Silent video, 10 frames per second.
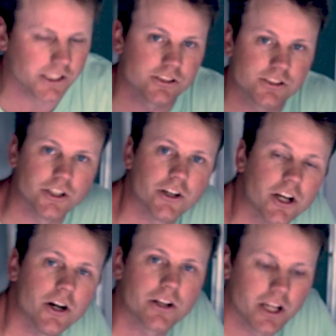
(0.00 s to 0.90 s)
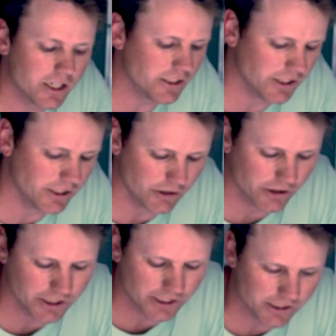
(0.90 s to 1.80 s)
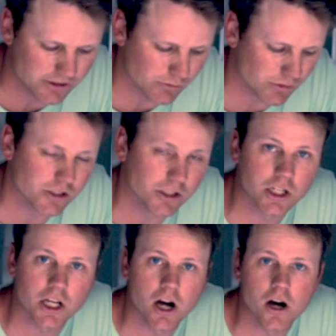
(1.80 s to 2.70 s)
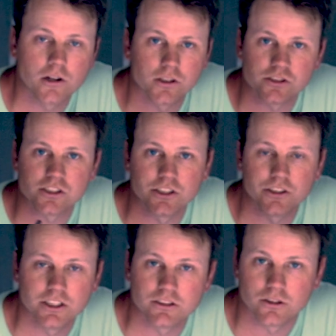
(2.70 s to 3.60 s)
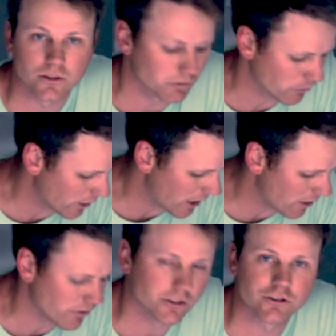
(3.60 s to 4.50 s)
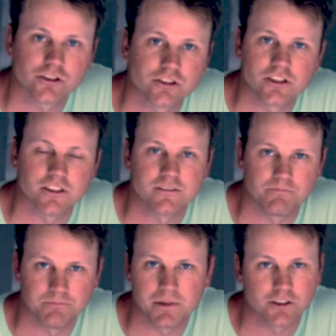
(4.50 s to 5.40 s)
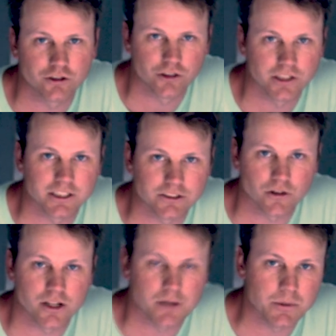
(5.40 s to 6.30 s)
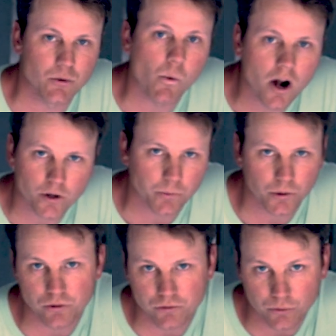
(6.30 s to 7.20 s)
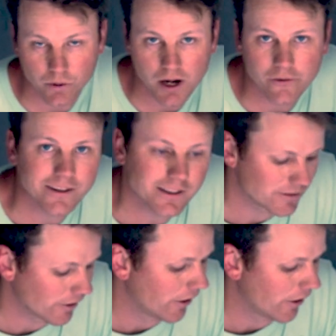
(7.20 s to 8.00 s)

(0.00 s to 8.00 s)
silicone gun, and then you're gonna get some silicone or sealant or whatever, just to make sure that it's going to be waterproof around it.